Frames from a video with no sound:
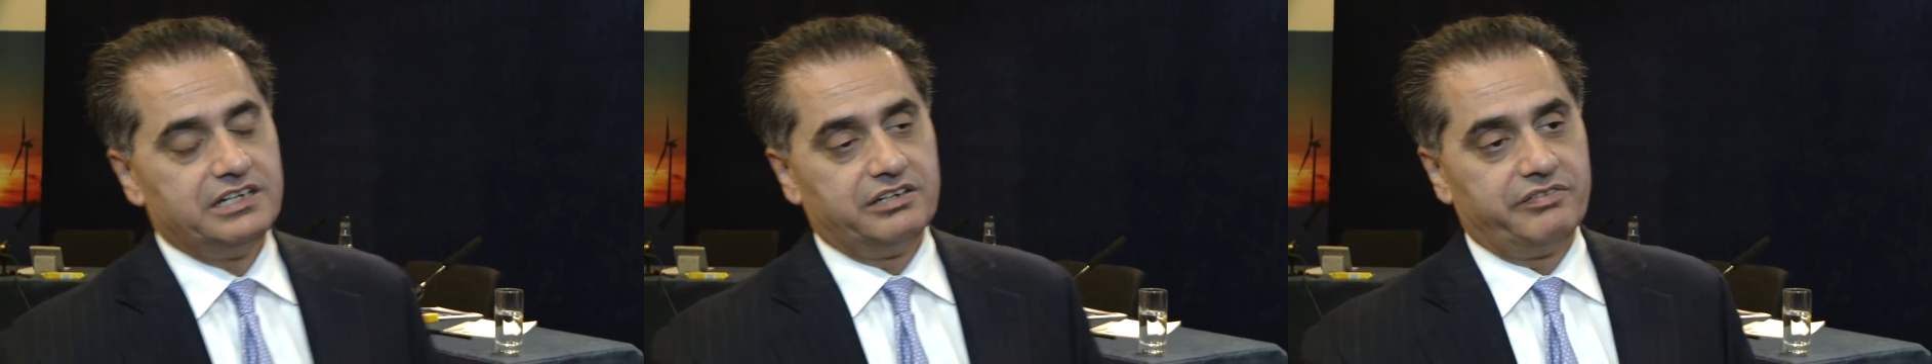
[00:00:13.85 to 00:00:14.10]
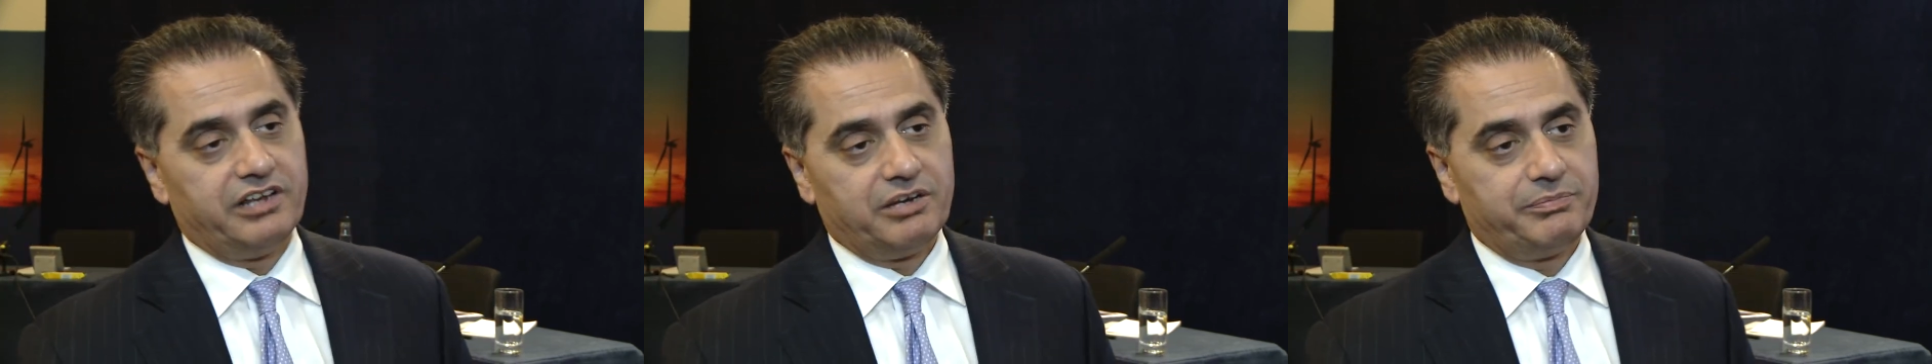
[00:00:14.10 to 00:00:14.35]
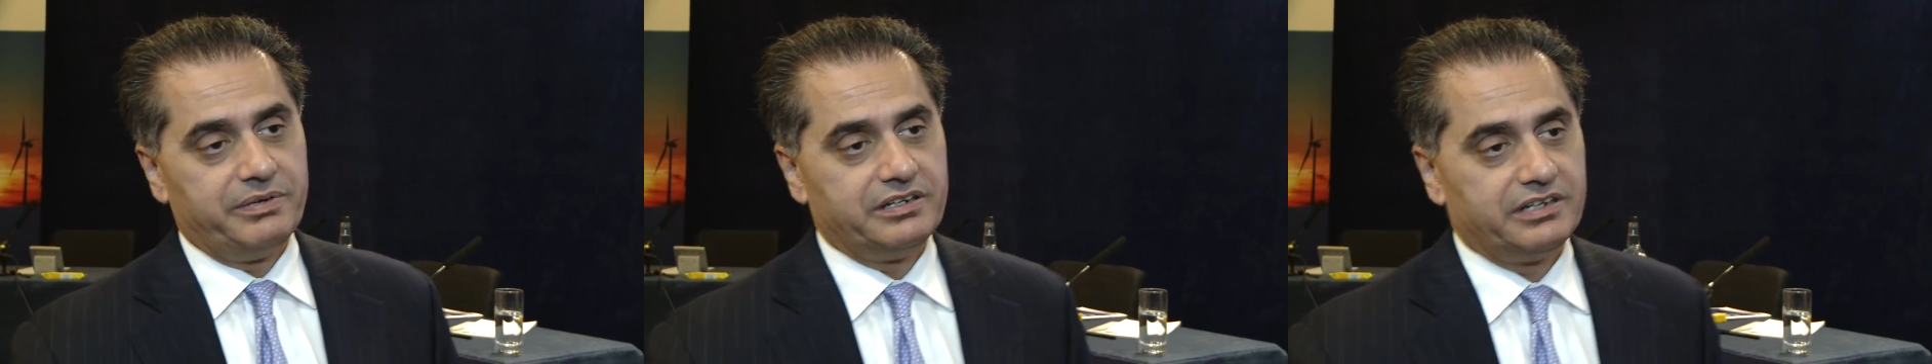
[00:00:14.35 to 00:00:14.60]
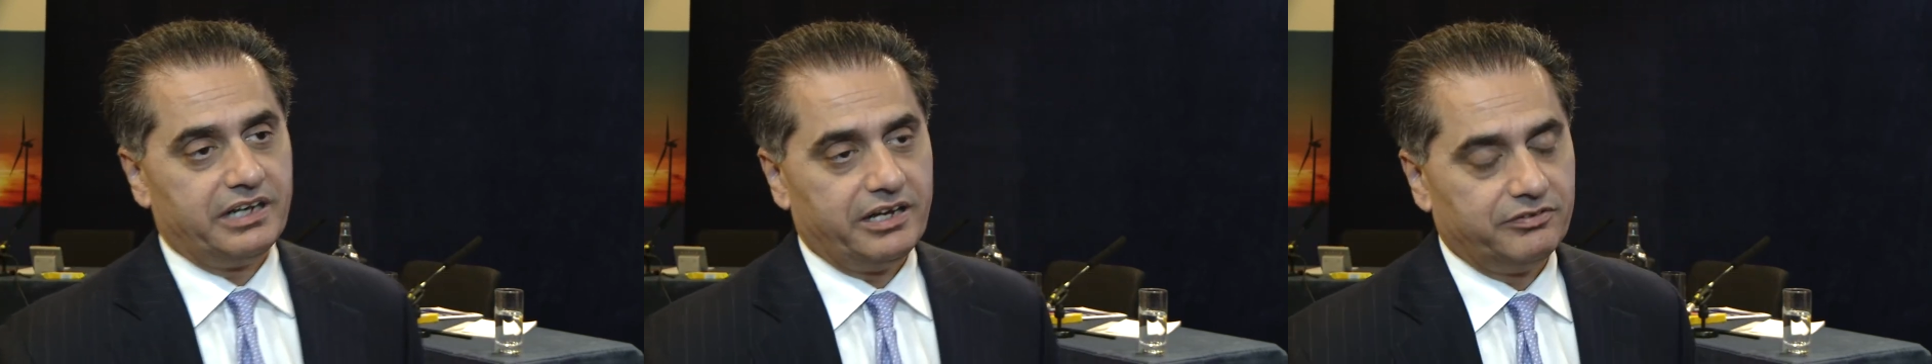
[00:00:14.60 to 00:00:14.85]

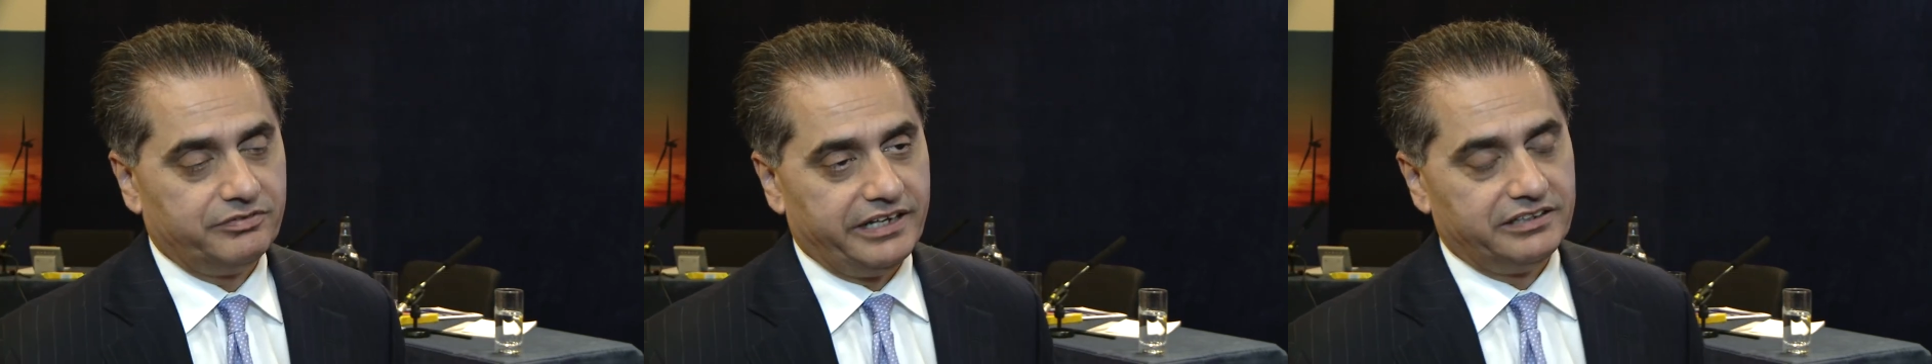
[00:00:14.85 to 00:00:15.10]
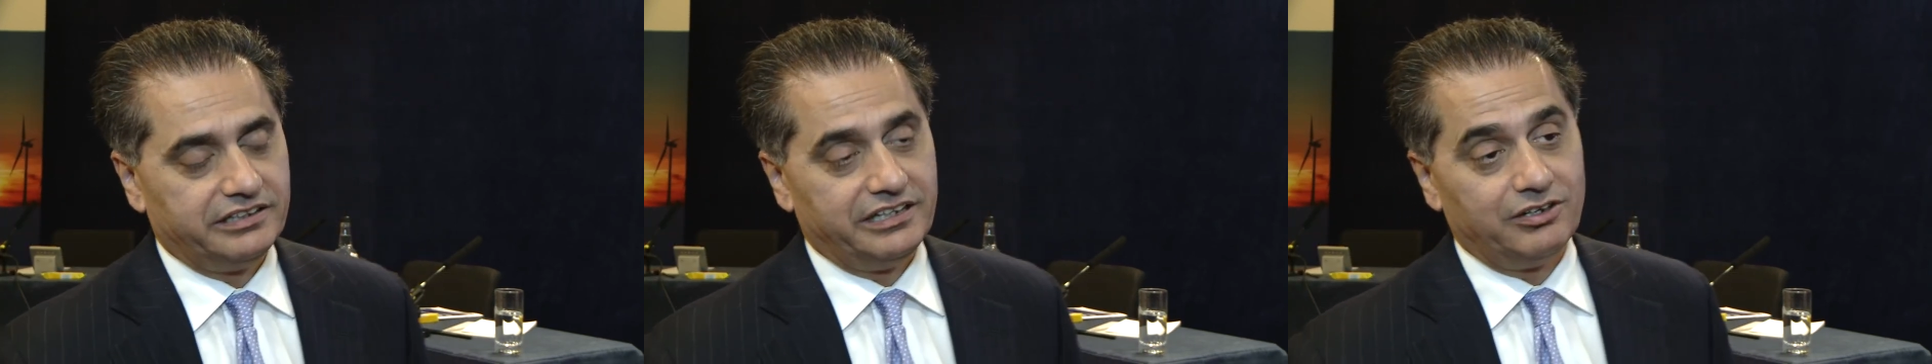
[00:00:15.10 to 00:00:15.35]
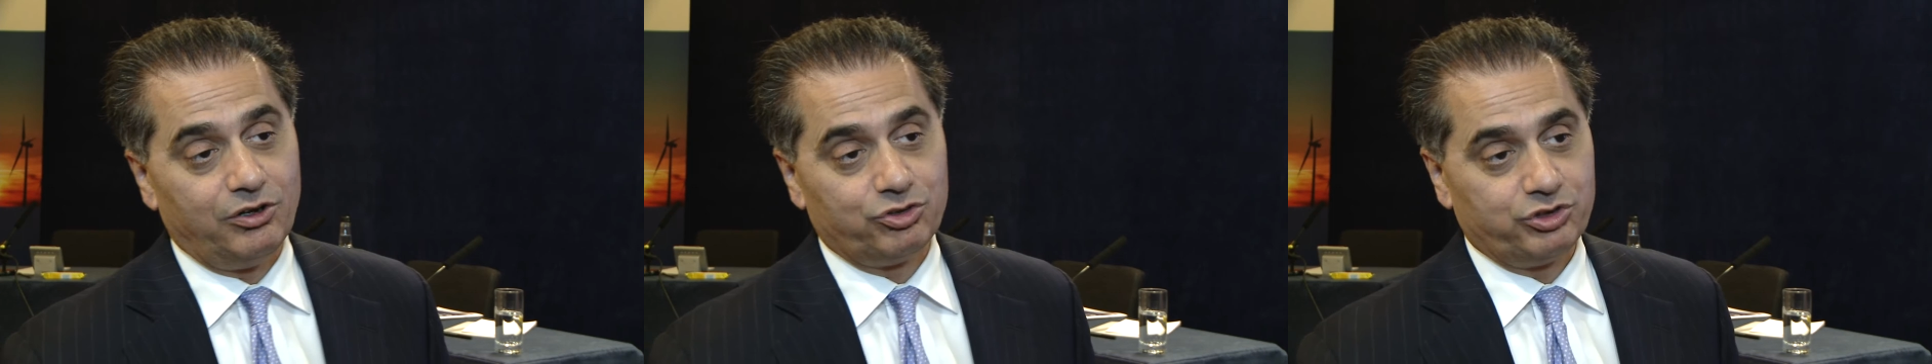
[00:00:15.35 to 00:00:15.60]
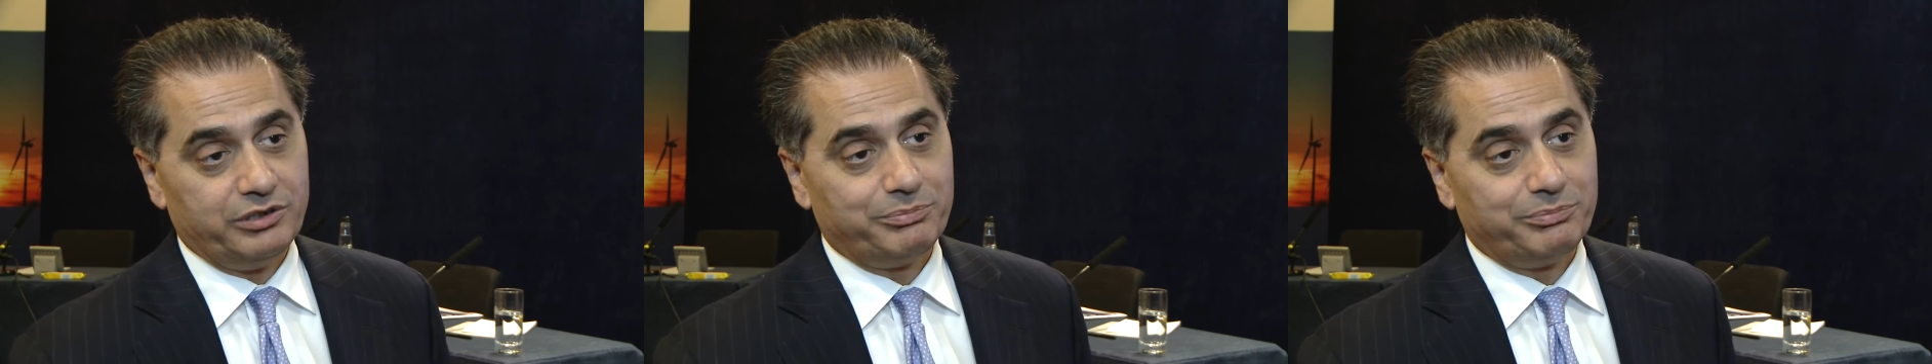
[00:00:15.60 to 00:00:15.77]
development and then also